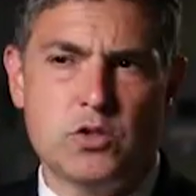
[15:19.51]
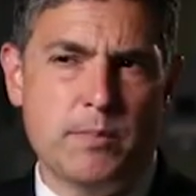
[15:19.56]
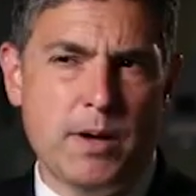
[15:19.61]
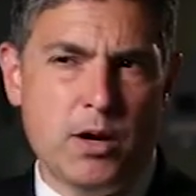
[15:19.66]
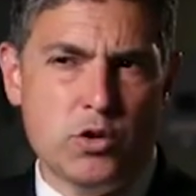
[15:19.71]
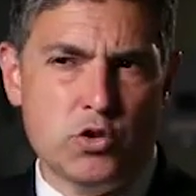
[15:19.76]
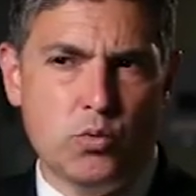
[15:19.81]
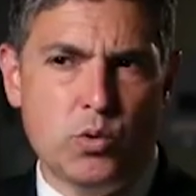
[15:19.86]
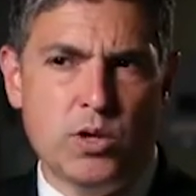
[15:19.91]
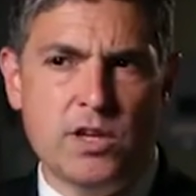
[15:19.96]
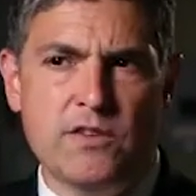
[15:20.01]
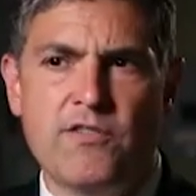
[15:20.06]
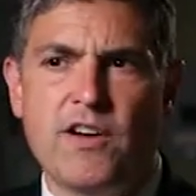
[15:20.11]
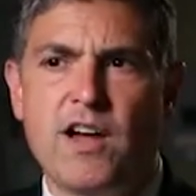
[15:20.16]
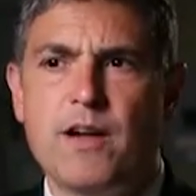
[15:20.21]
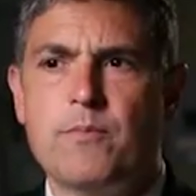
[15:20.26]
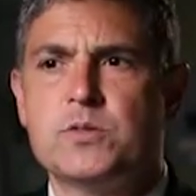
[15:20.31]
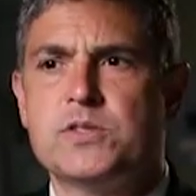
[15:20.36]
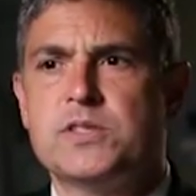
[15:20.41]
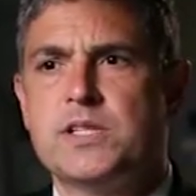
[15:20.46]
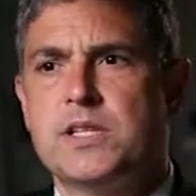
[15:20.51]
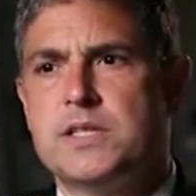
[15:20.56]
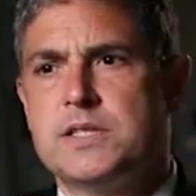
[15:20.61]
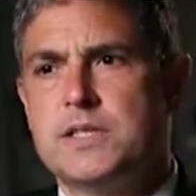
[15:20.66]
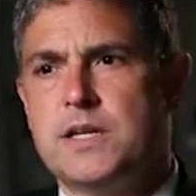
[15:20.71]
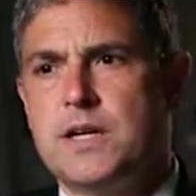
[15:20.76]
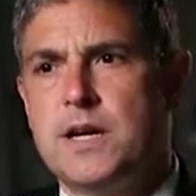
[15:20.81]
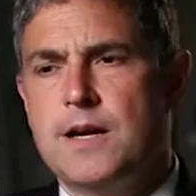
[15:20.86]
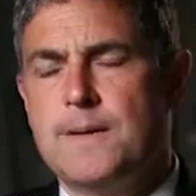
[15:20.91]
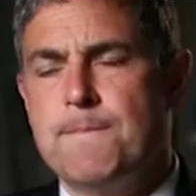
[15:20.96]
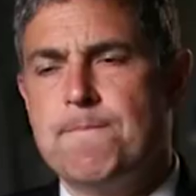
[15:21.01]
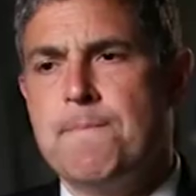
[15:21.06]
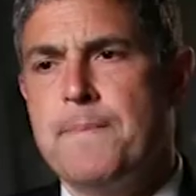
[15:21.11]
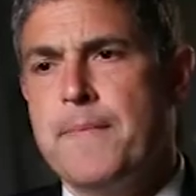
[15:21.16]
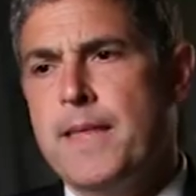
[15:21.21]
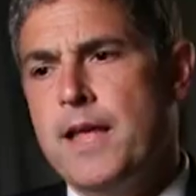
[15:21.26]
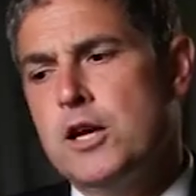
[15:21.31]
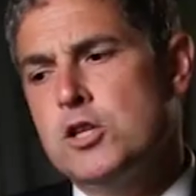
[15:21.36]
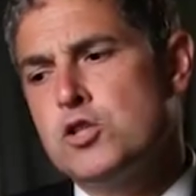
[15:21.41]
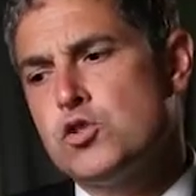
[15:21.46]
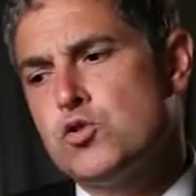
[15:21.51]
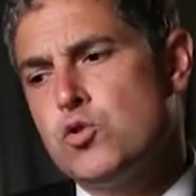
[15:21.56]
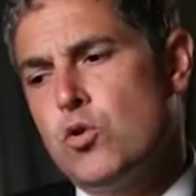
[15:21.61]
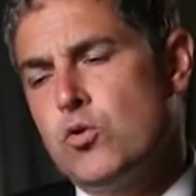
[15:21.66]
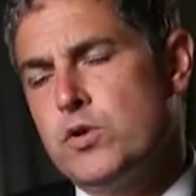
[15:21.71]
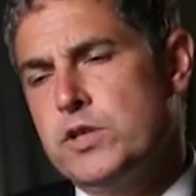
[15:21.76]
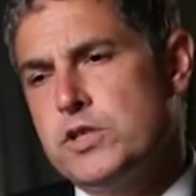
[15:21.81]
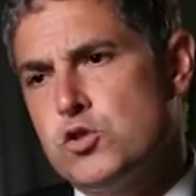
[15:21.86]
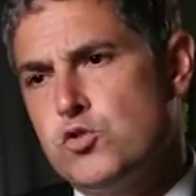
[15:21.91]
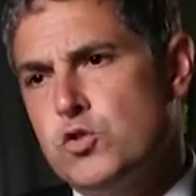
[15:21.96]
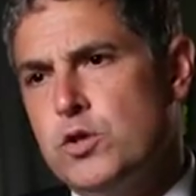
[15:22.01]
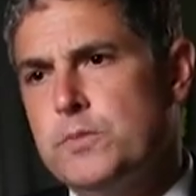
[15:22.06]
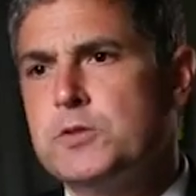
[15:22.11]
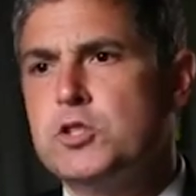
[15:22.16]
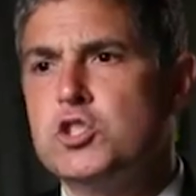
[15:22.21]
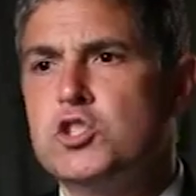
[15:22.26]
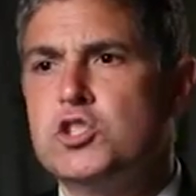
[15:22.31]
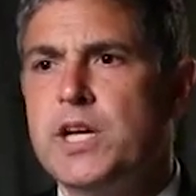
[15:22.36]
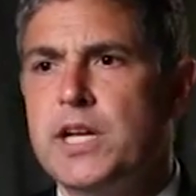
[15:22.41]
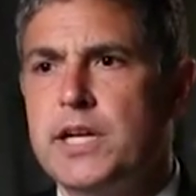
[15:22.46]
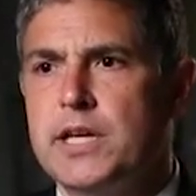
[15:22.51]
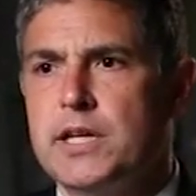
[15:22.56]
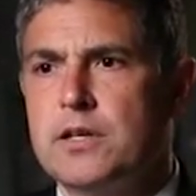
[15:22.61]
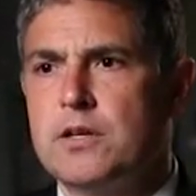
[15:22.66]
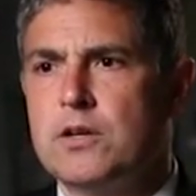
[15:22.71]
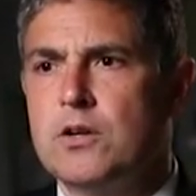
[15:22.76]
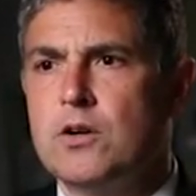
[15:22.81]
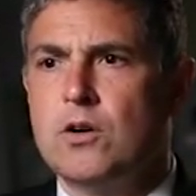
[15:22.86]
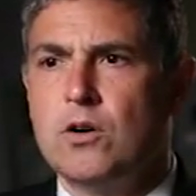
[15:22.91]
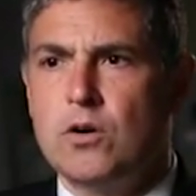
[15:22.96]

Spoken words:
So about 25% of the time, a stroke is cryptogenic,